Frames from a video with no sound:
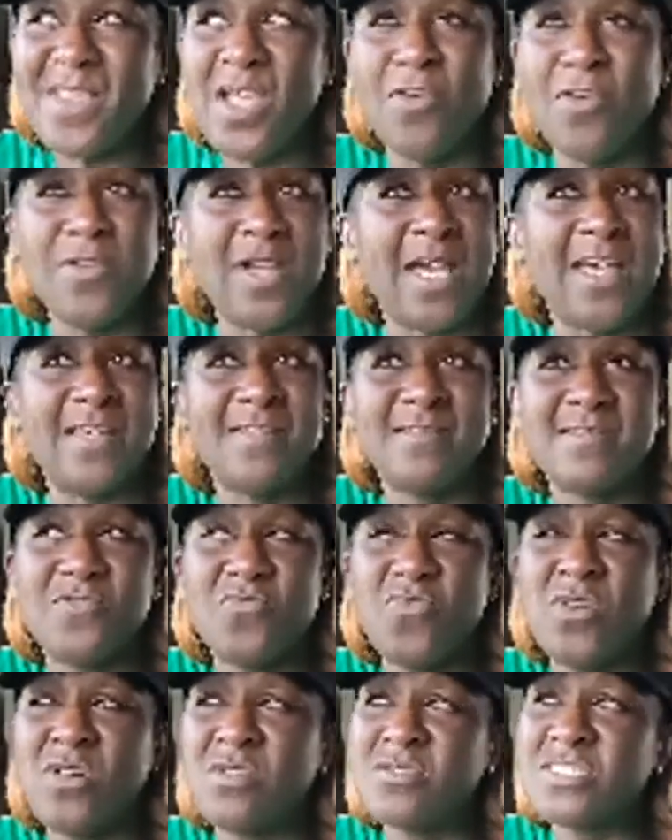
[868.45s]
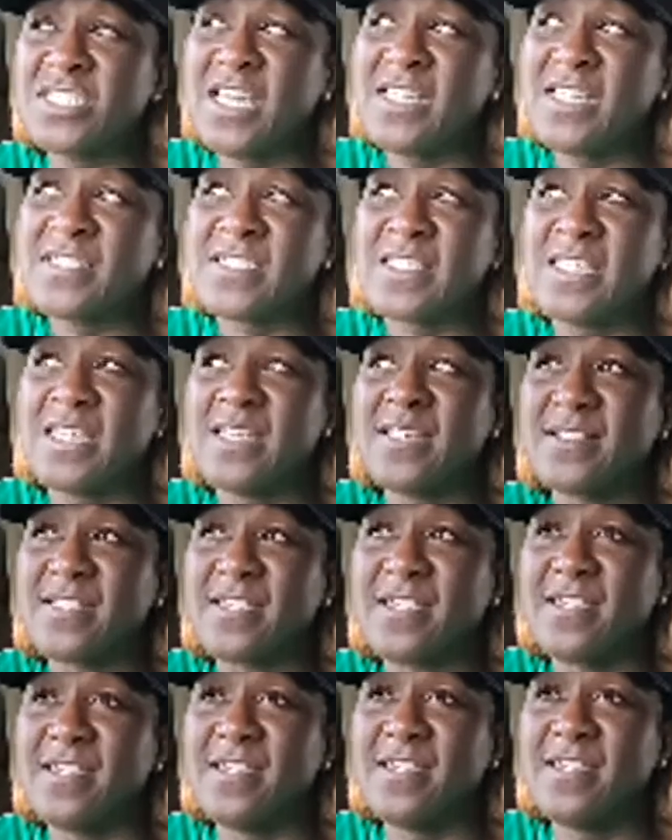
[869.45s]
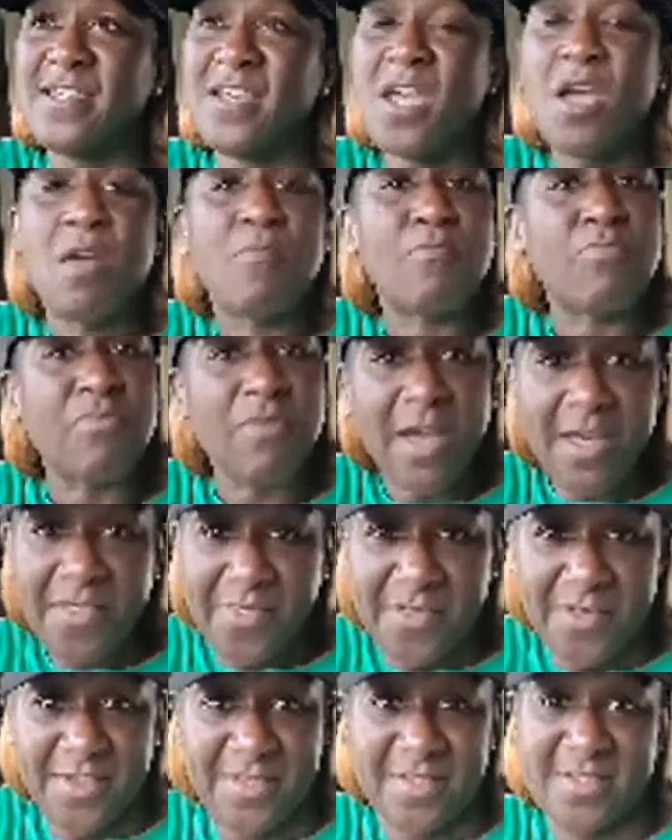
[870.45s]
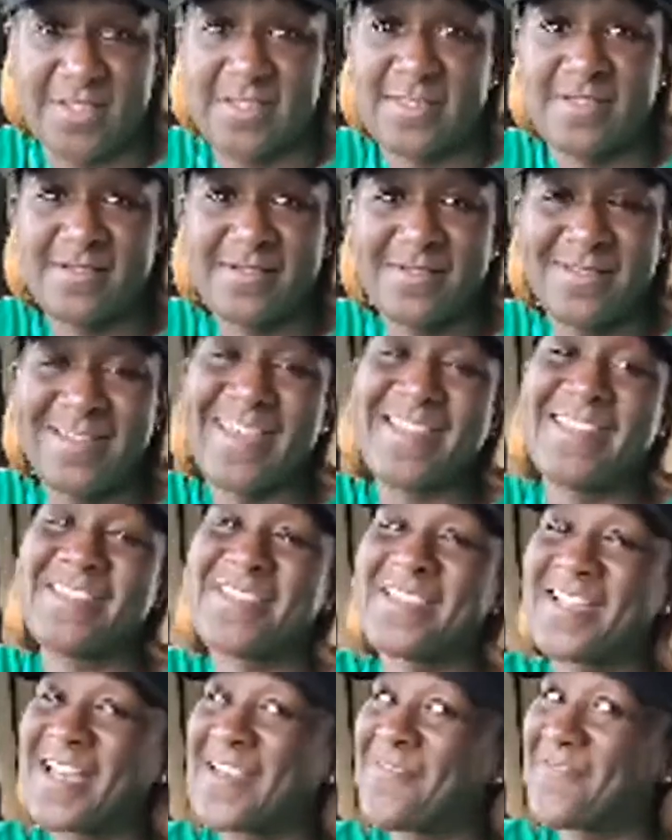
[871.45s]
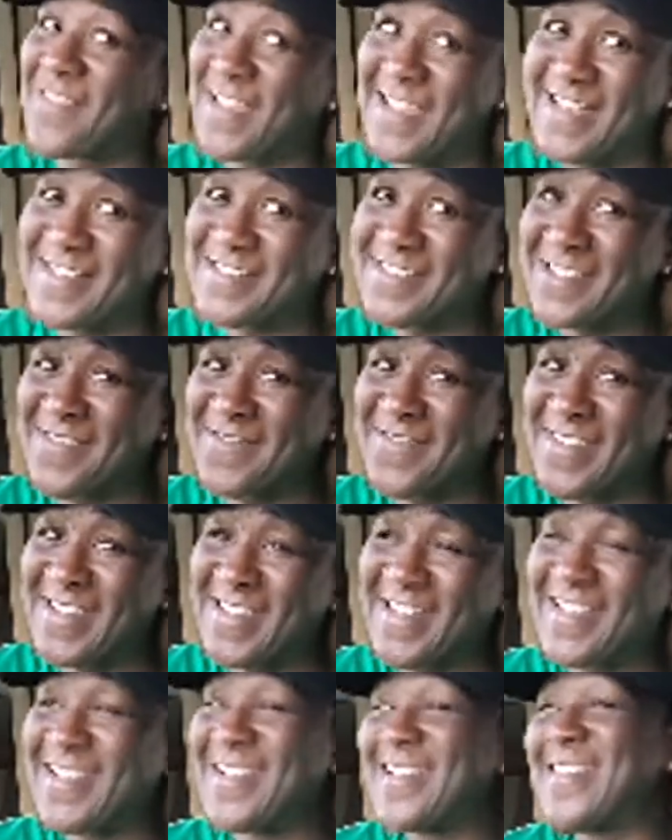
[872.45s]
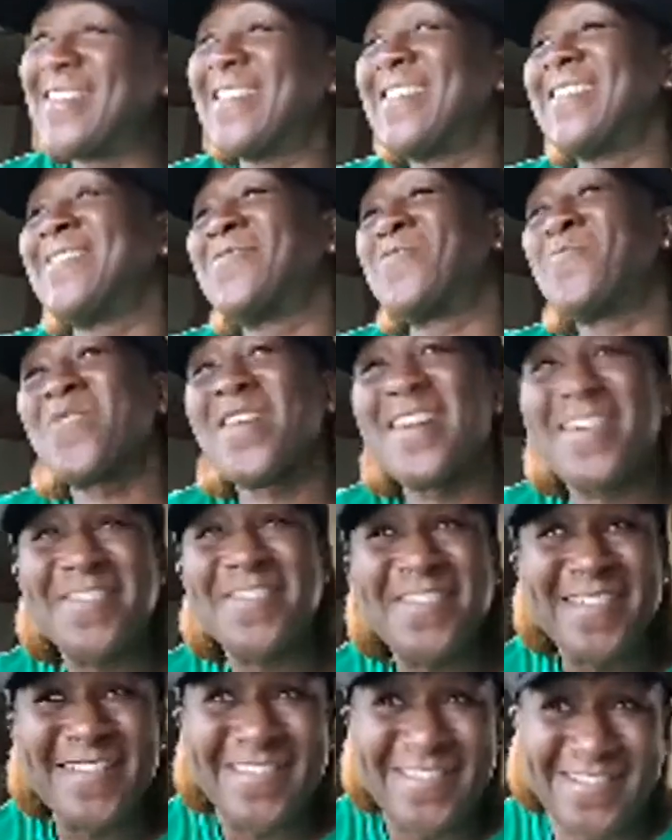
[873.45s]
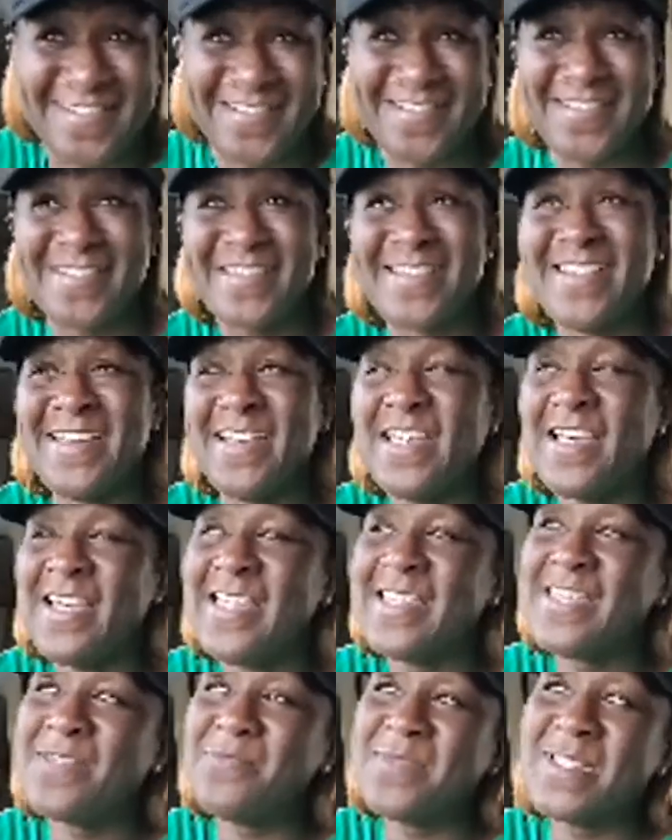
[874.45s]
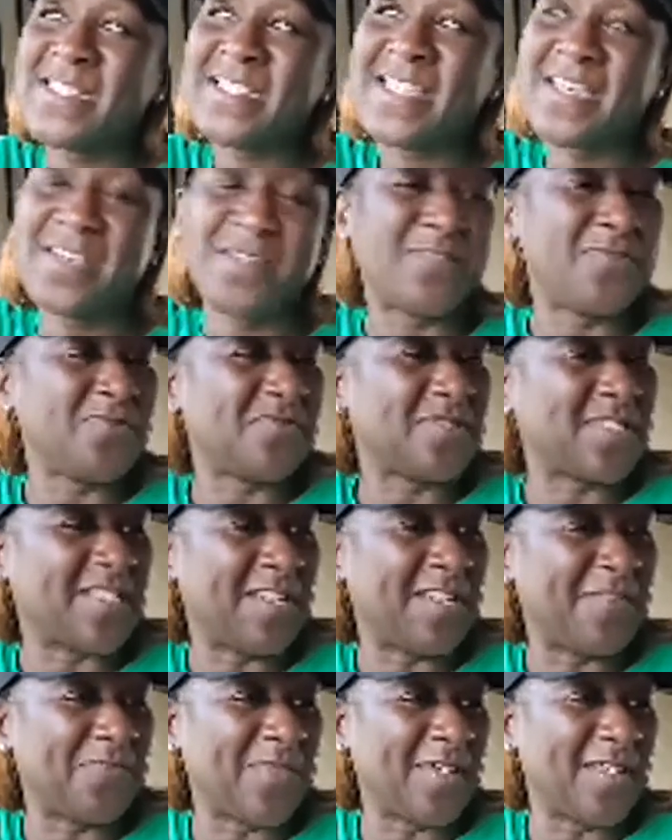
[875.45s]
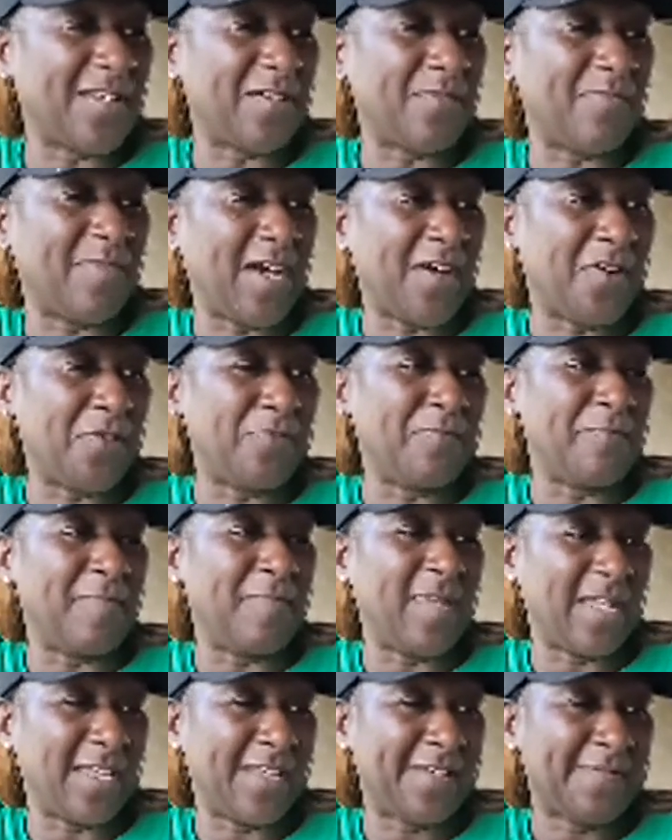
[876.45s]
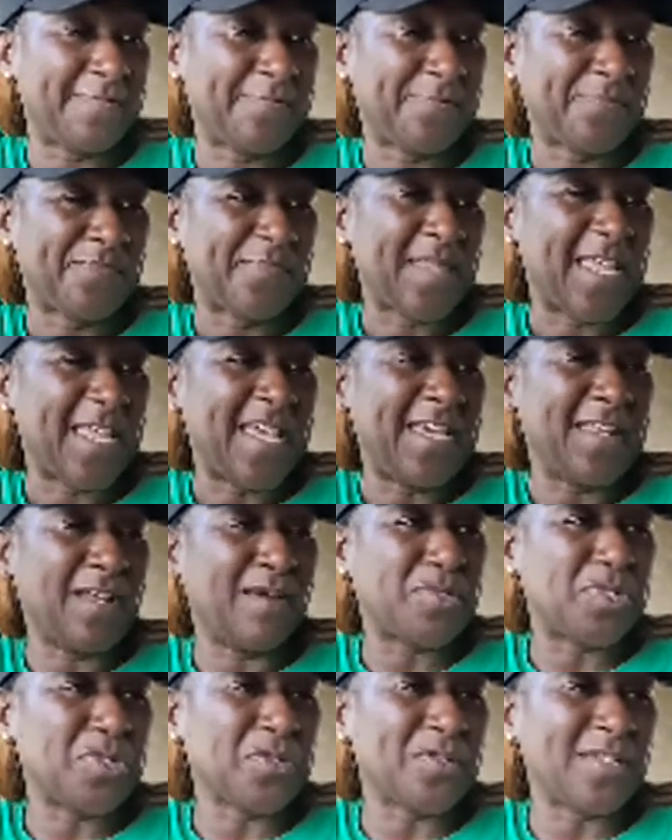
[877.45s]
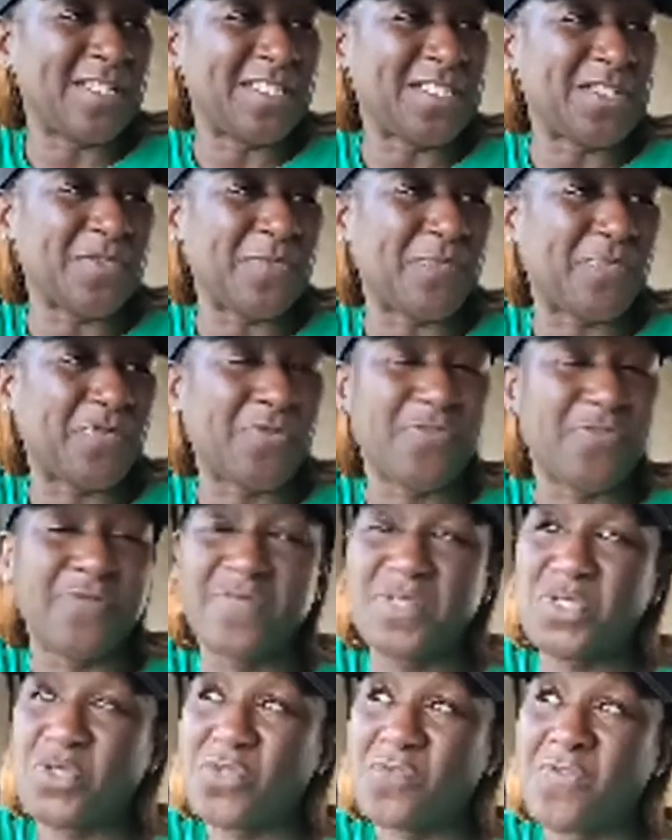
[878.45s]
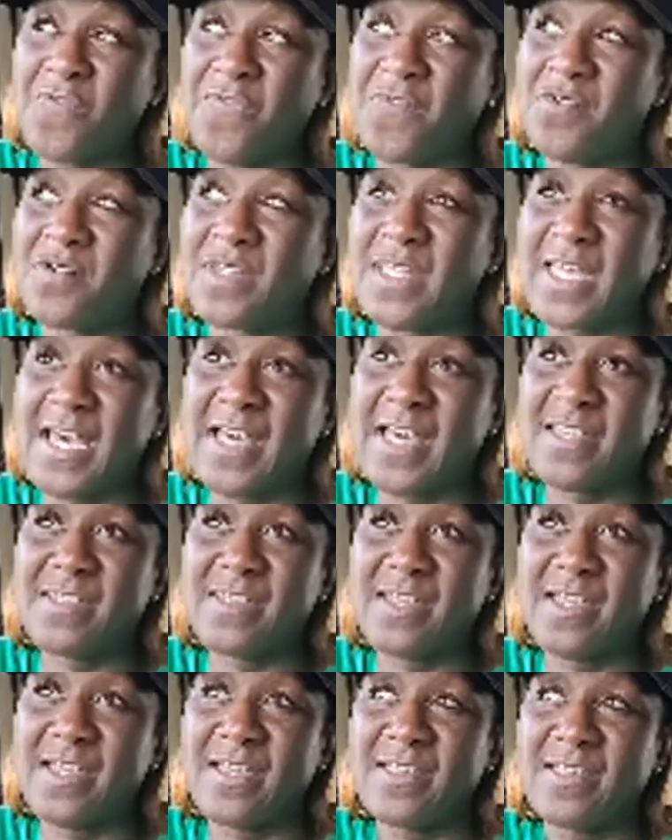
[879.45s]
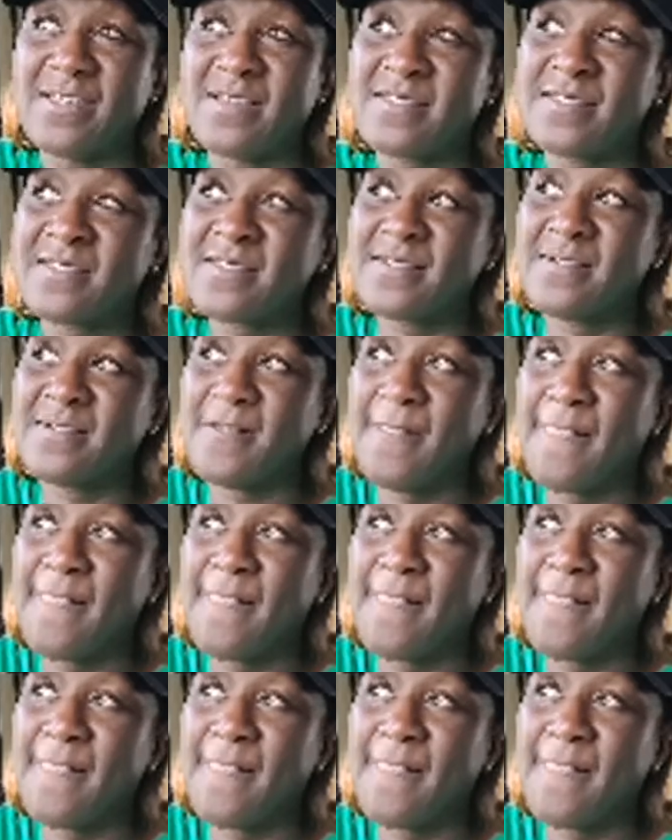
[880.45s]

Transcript: Okay, we're going to change gears here. Brothers. Y'all didn't think I forgot y'all, right? Brothers. Let me tell you something about me. And I'm sure this proves true for a lot of ladies.